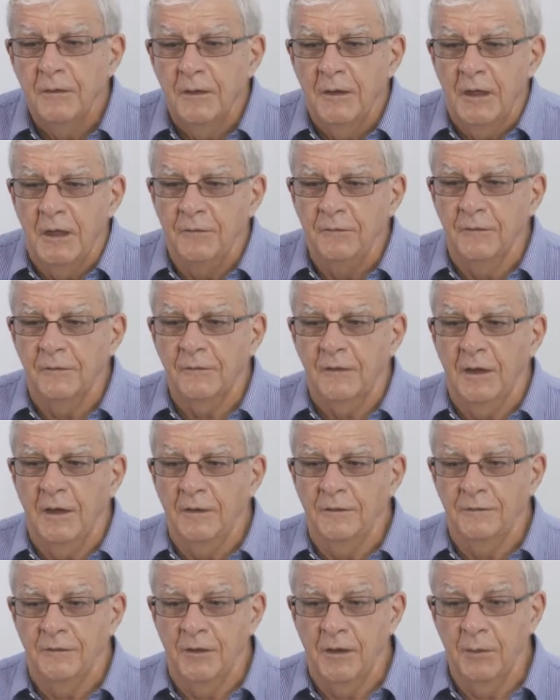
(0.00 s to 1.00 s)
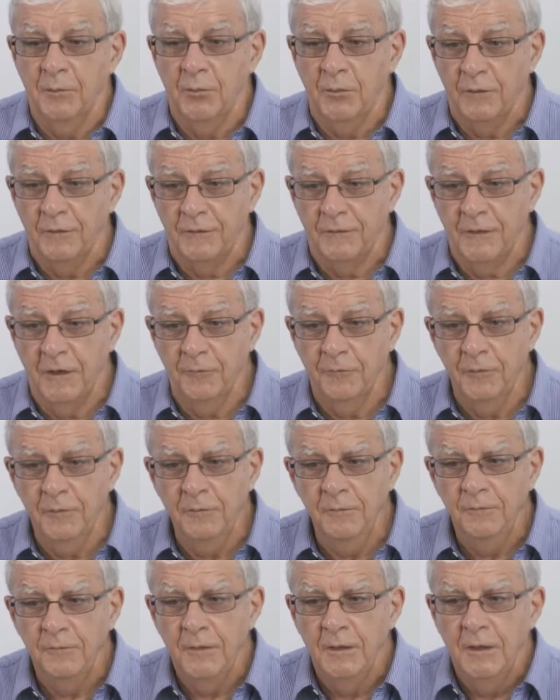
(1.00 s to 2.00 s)
In this case, the number is
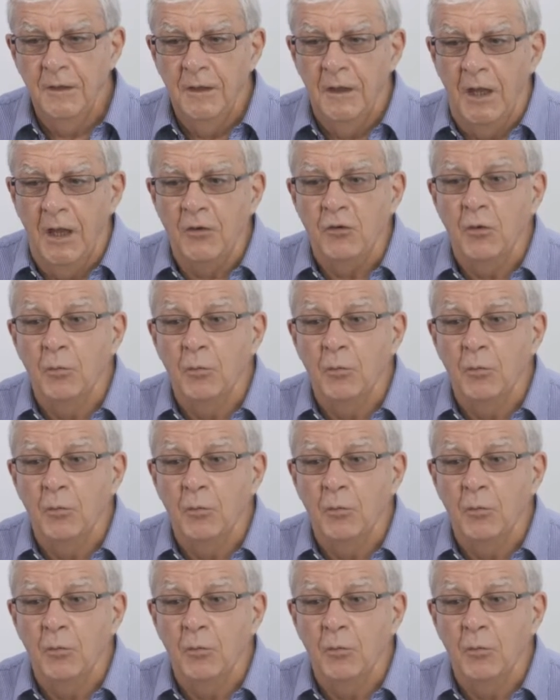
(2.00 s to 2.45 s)
7, and